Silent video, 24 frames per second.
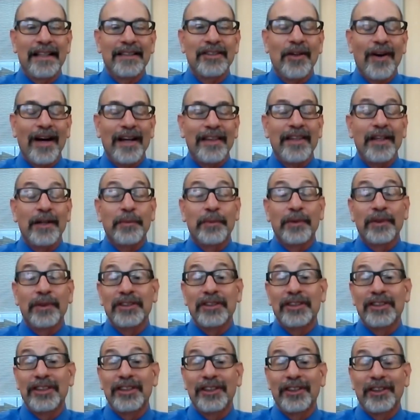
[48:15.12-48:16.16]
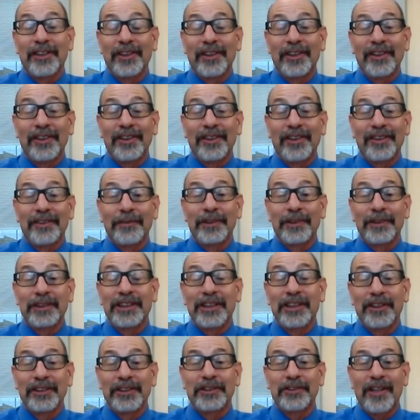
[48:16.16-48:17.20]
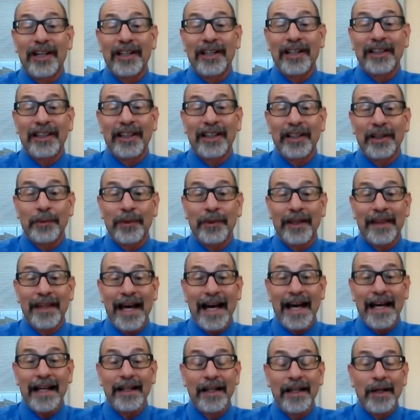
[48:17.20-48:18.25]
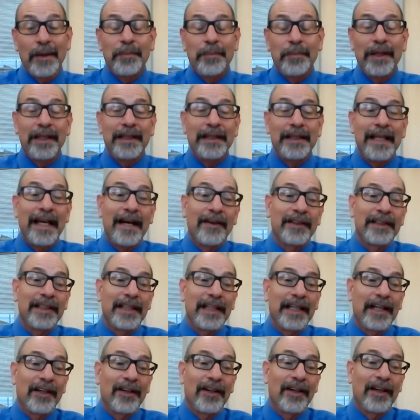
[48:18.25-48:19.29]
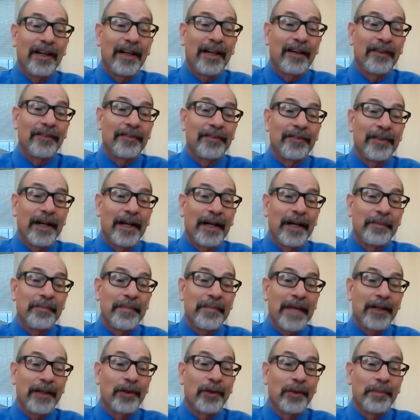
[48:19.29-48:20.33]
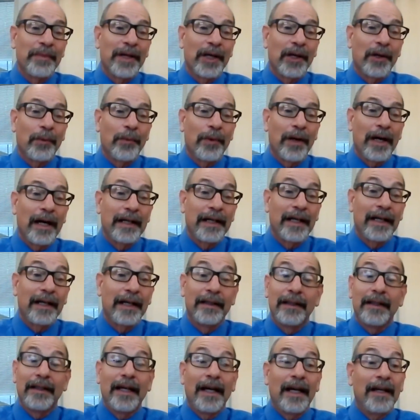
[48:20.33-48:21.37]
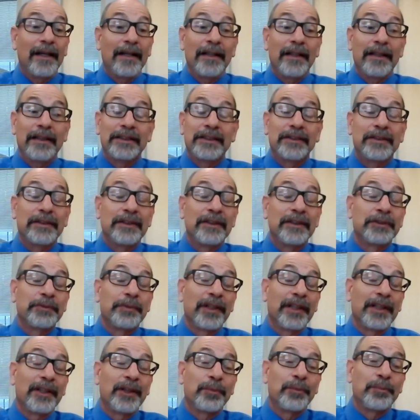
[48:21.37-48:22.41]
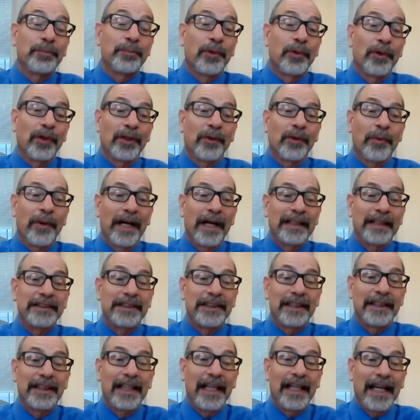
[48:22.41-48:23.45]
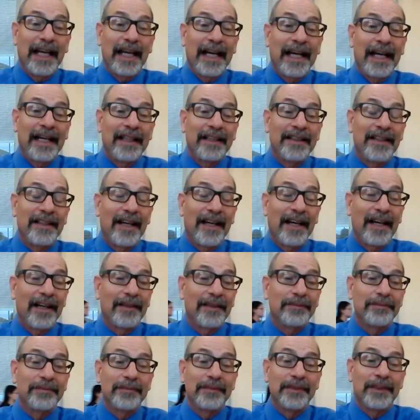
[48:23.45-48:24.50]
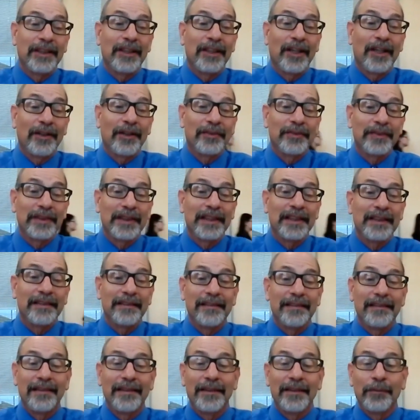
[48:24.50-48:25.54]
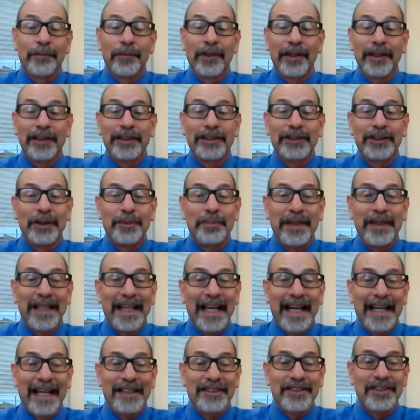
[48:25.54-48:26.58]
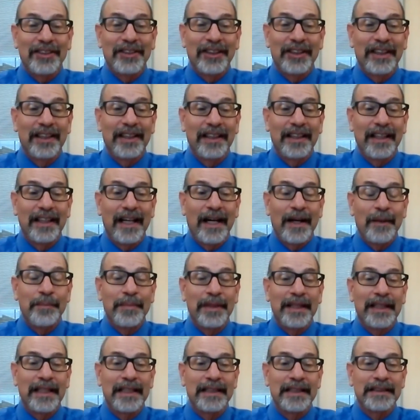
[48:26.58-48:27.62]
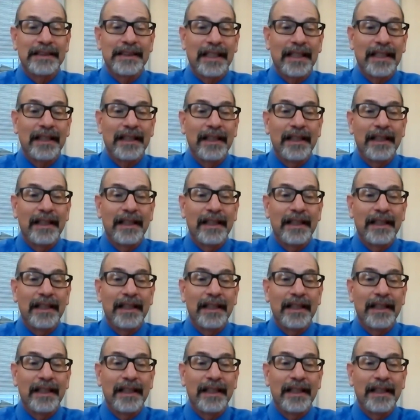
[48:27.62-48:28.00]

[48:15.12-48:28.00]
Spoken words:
So I think we're still struggling with that. But now in the era of medical marijuana, it's really an important question, and it really should be answered because